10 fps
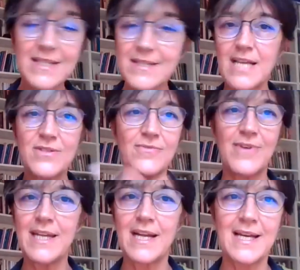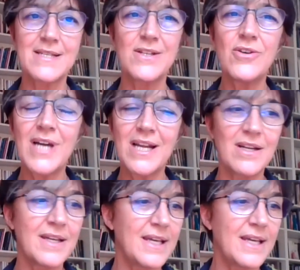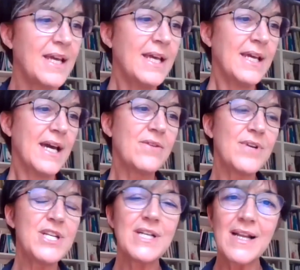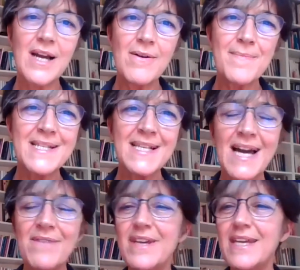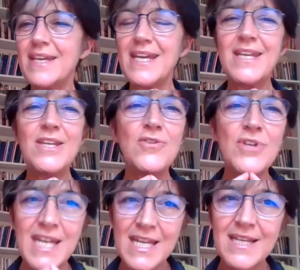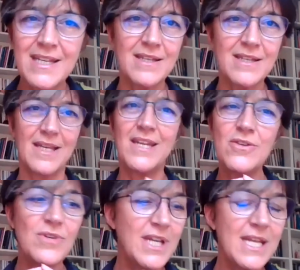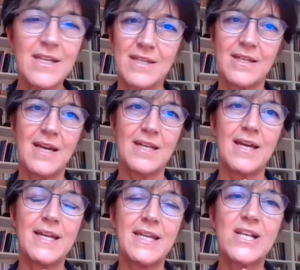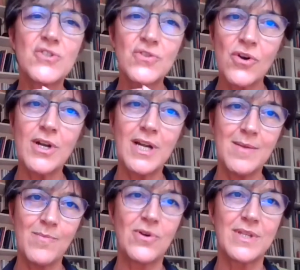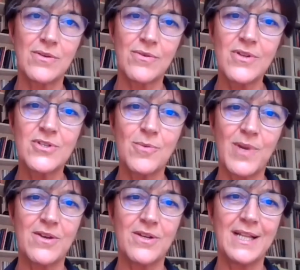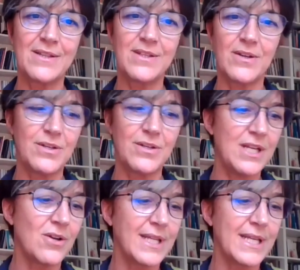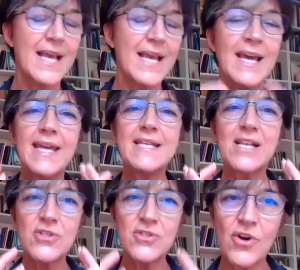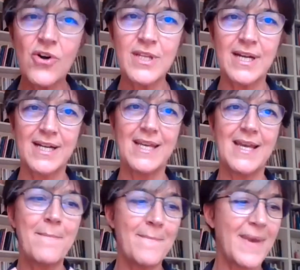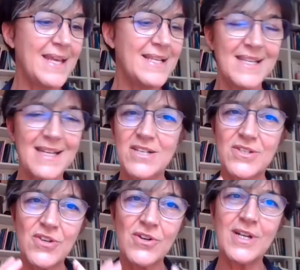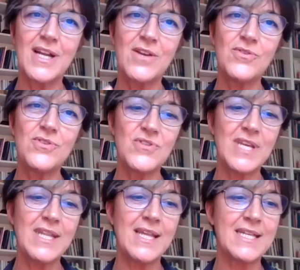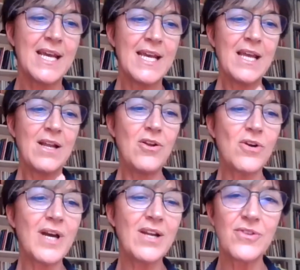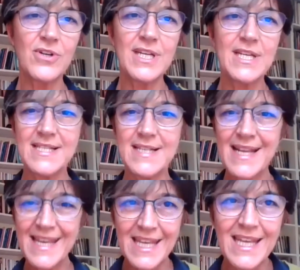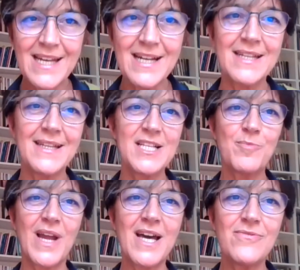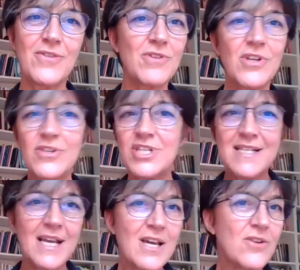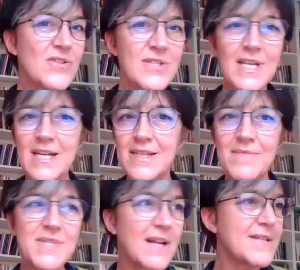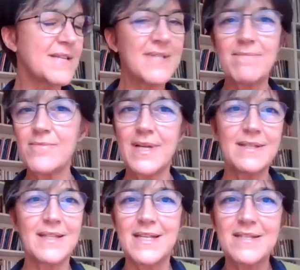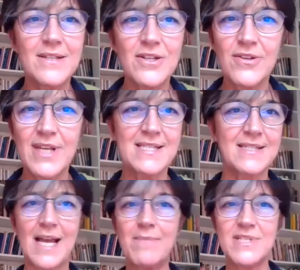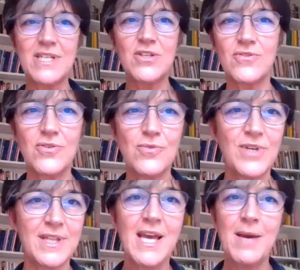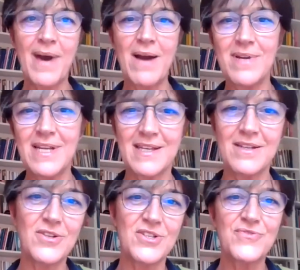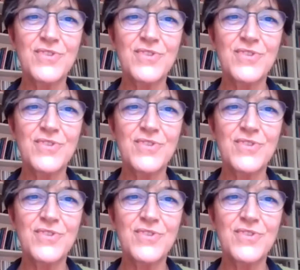that just to finalize, local and regional governments have a unique and an extraordinarily important role to play in all this. It's extraordinarily amazing, it's extraordinarily good to see that local authorities are here in this platform, not just considering themselves as someone that, you know, that's something to do with public, you know,